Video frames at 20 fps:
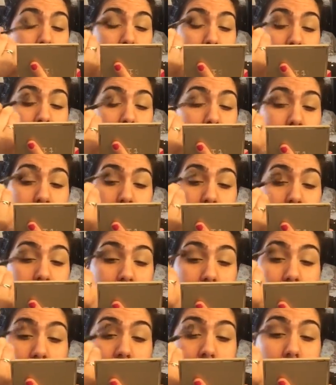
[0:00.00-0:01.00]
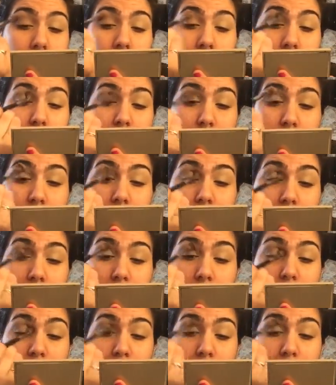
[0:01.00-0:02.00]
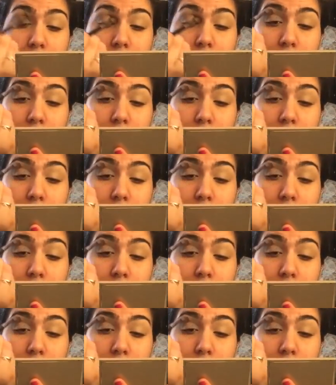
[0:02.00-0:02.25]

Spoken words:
so that I can see a little bit closer.